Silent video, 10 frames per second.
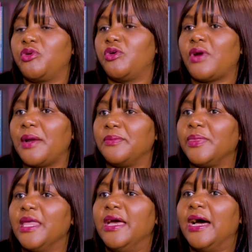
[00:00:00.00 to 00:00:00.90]
program.
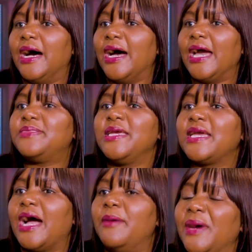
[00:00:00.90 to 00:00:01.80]
I
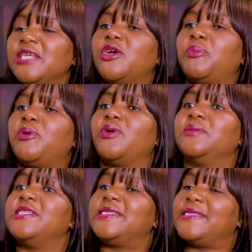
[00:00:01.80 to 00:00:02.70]
think amongst our
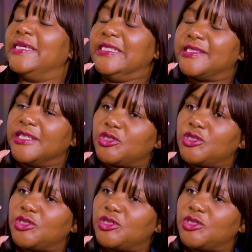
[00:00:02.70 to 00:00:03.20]
programs, it's the